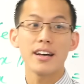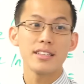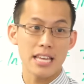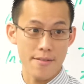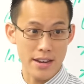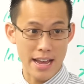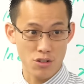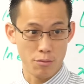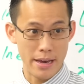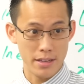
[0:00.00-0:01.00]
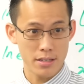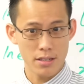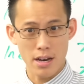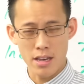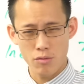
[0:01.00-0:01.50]
does have a natural
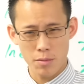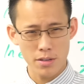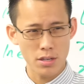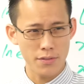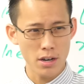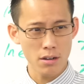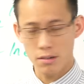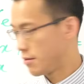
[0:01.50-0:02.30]
base. Are you with me so far?